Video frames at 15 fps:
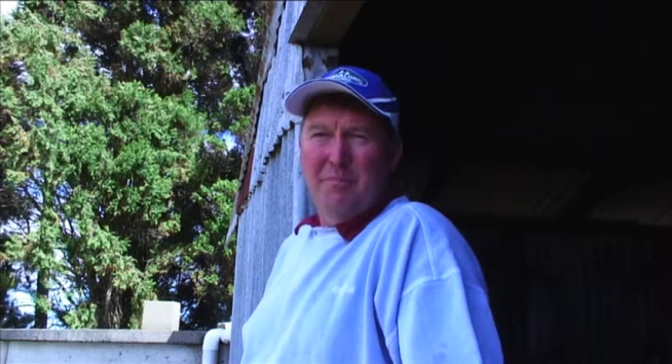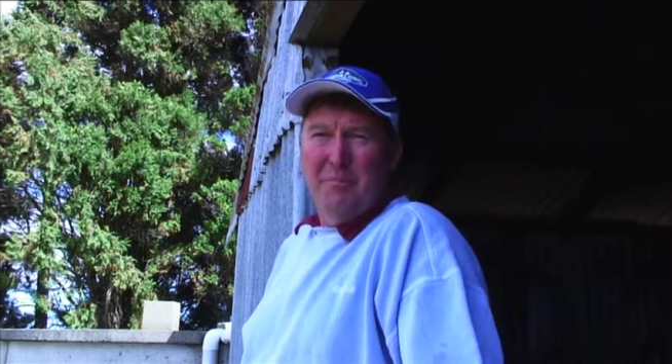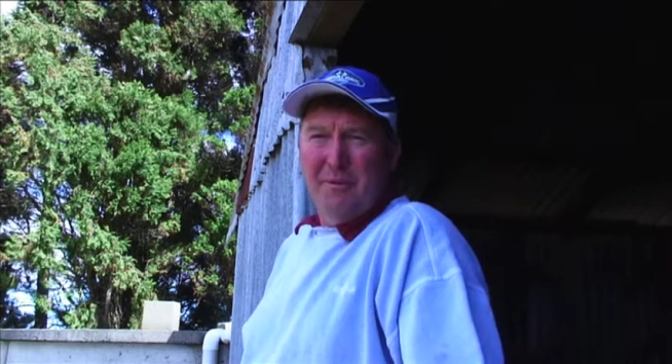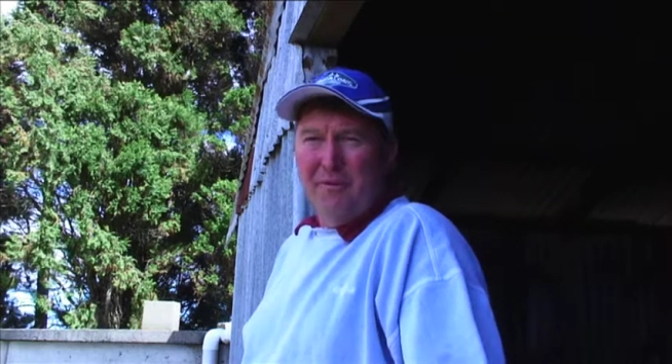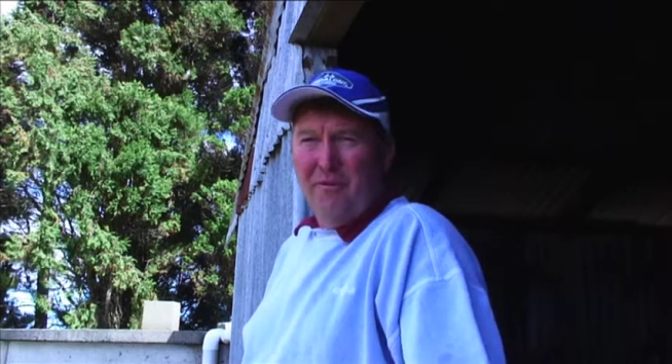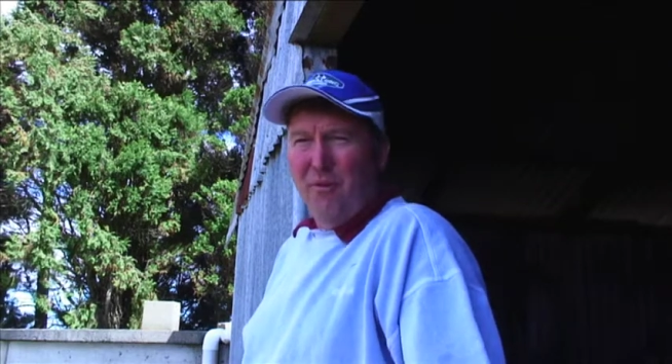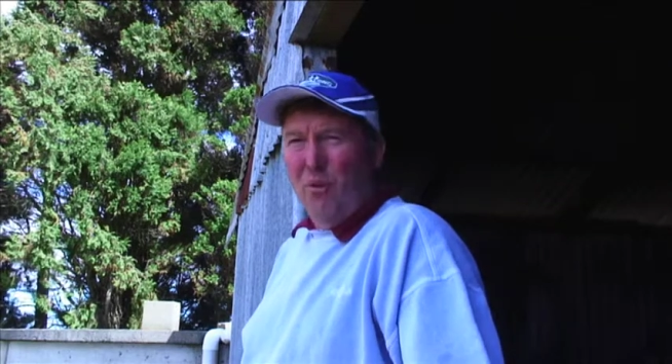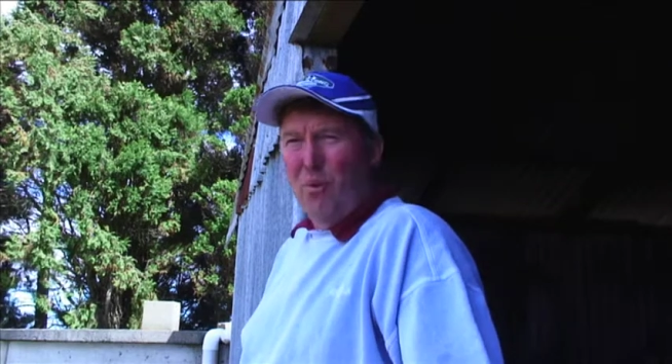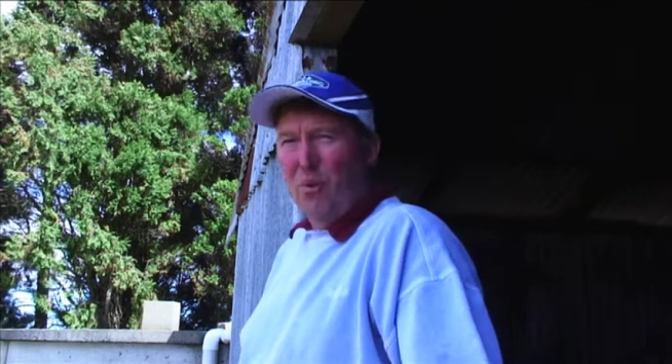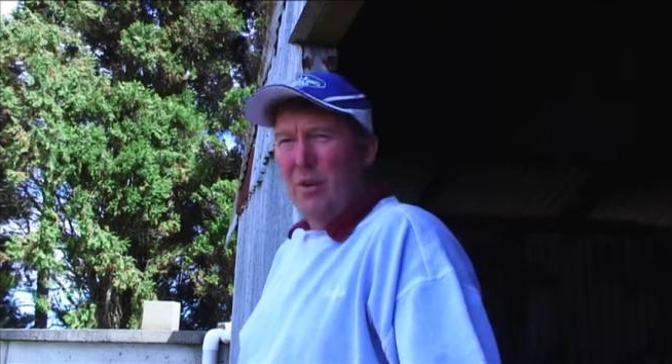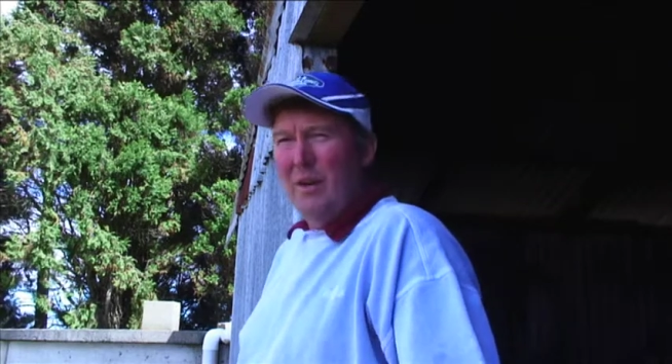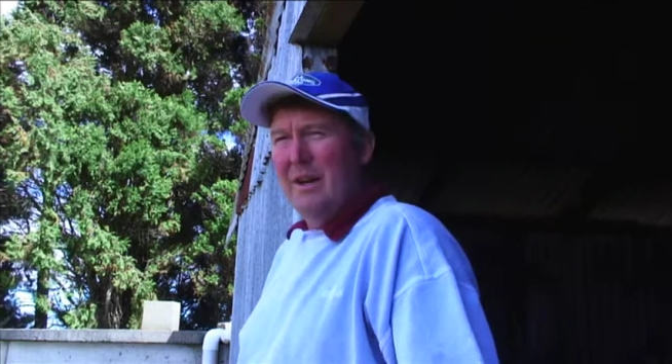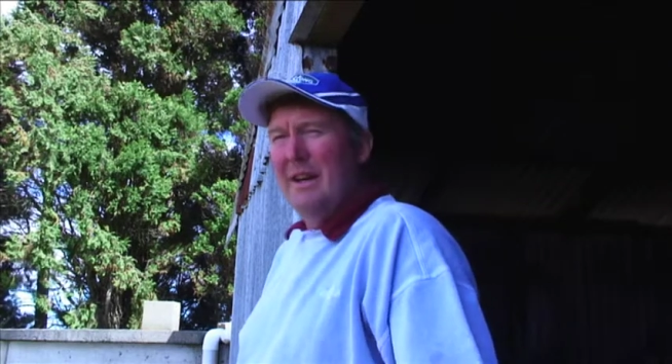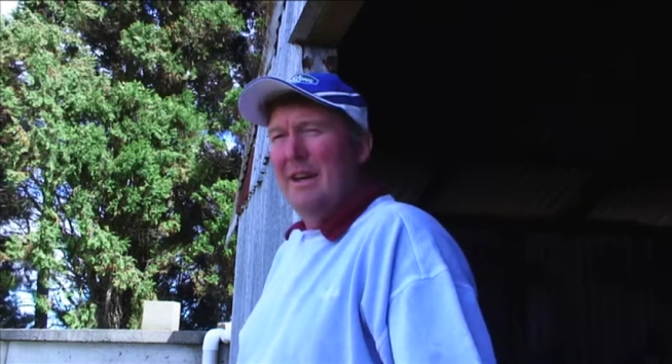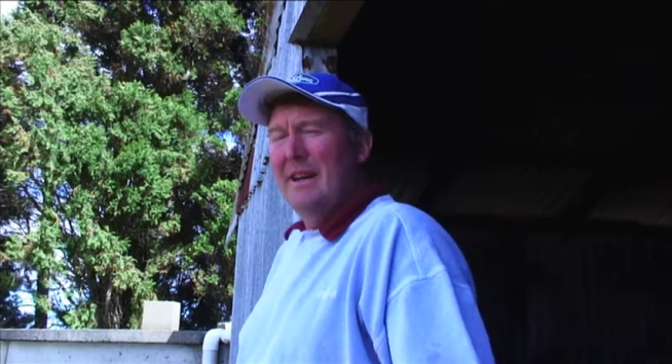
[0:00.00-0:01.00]

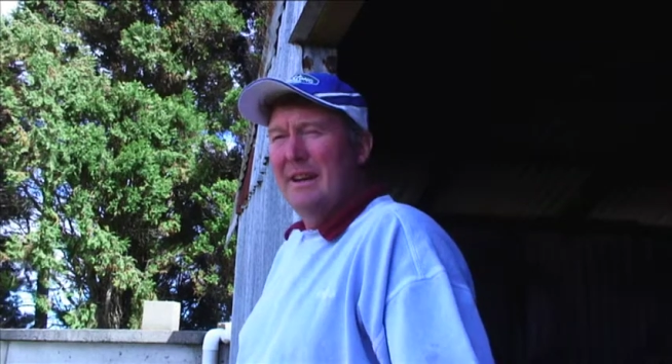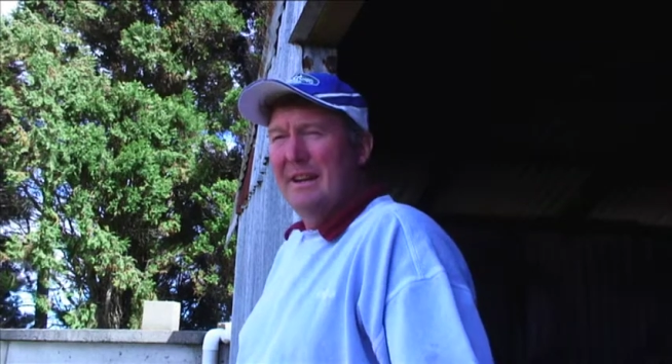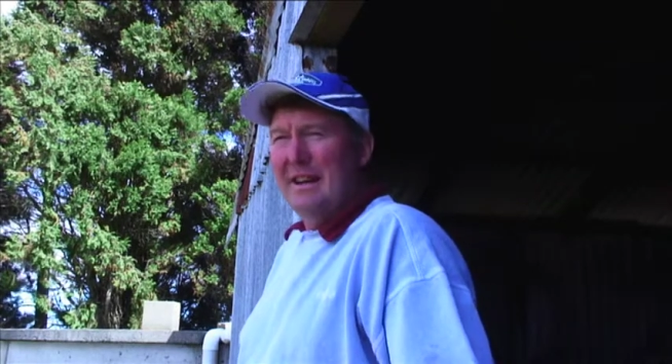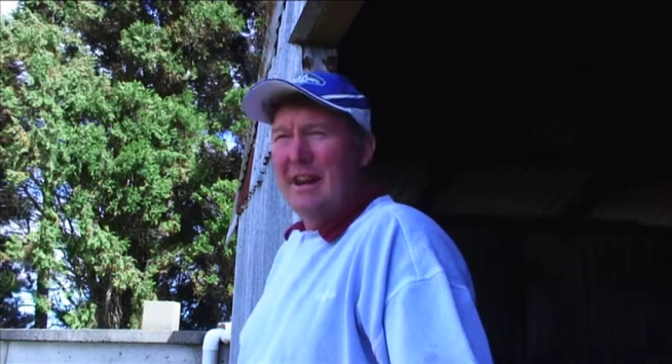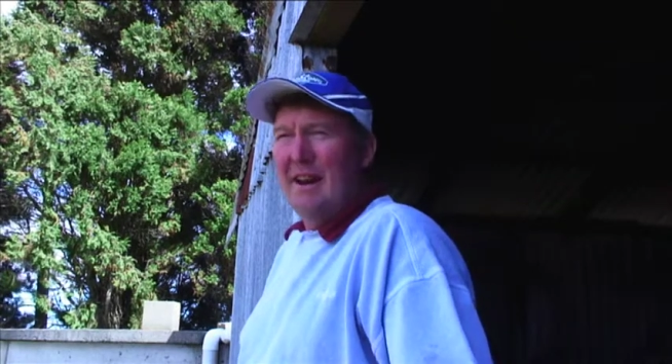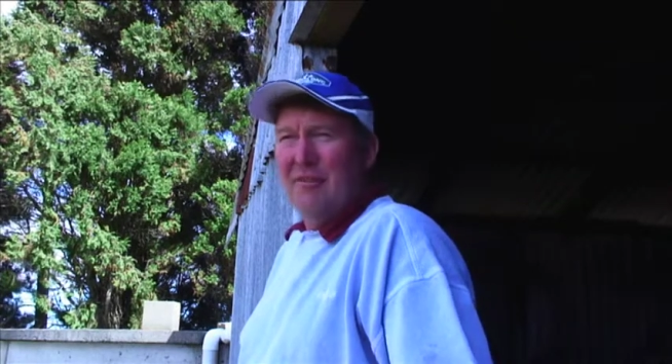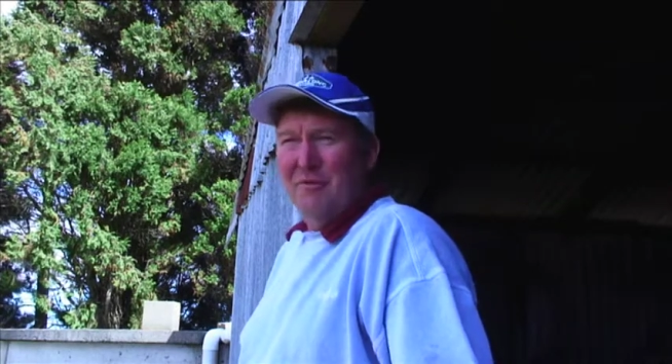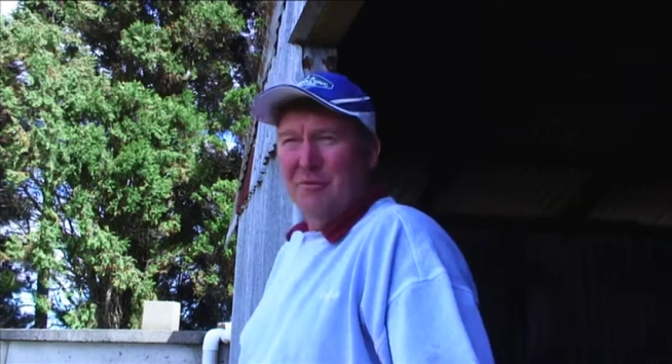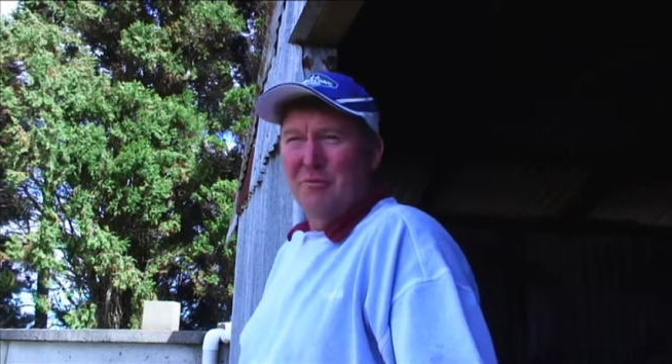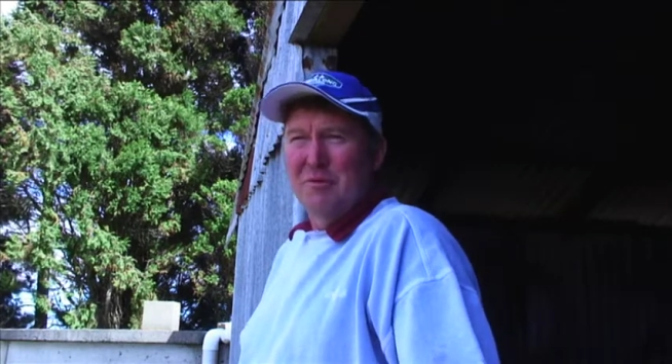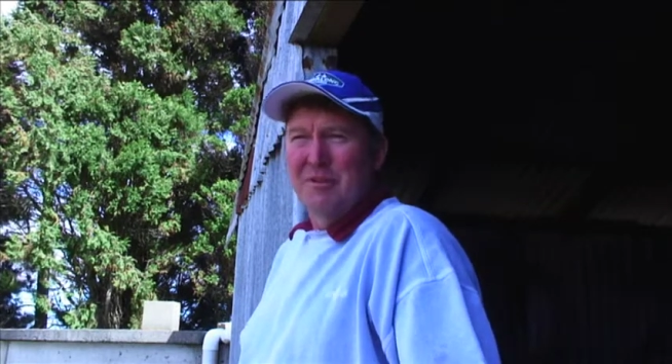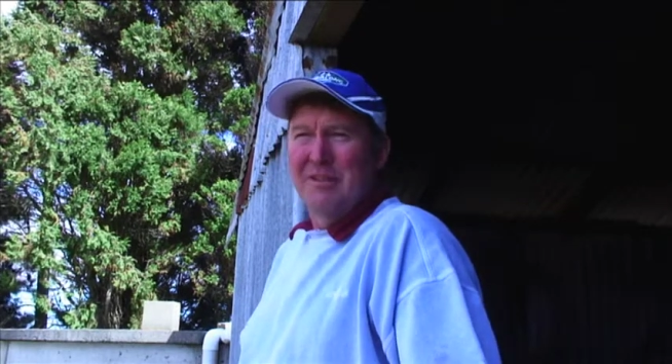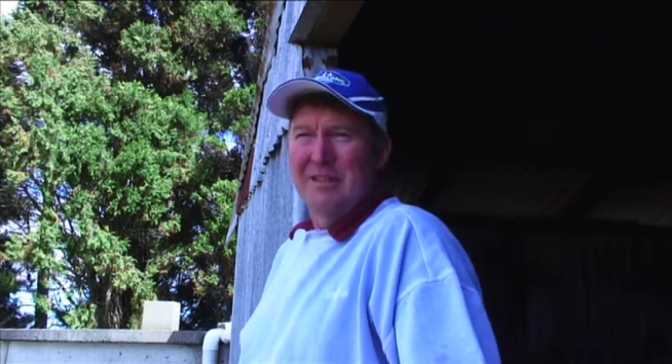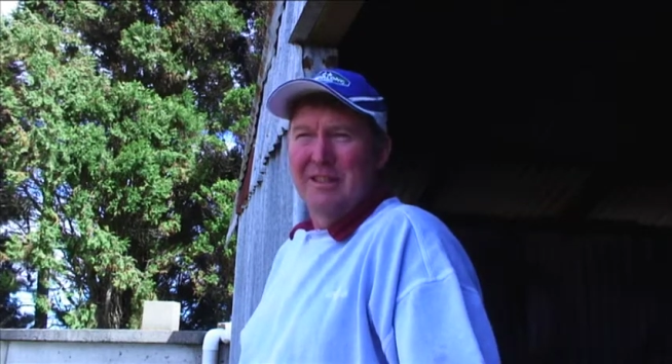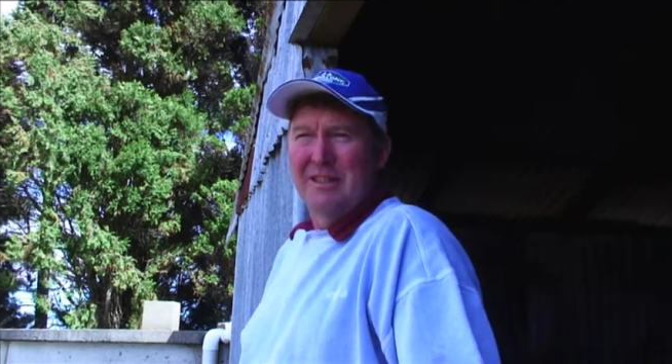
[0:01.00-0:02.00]
before and
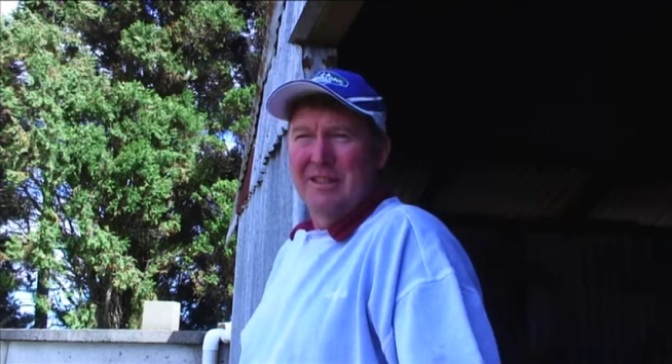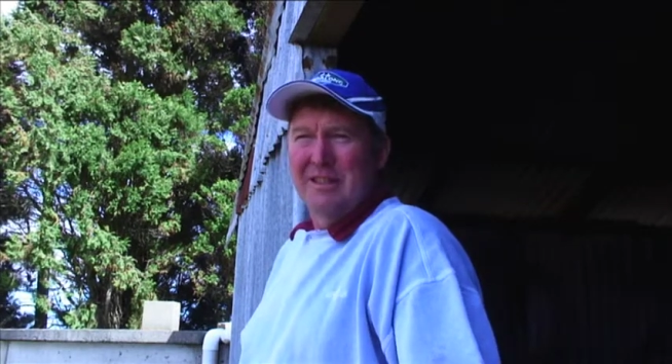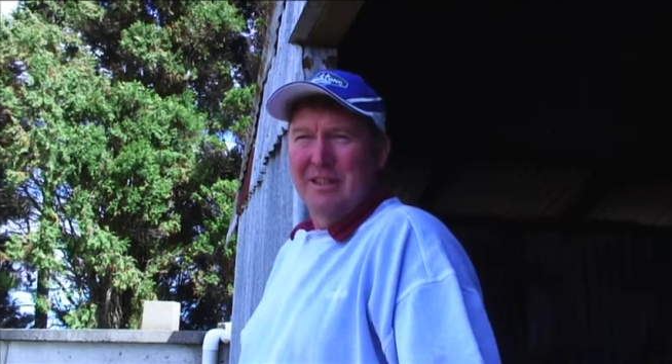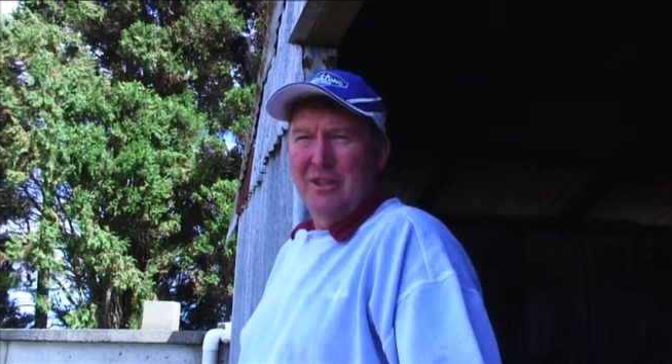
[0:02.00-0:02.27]
afterwards,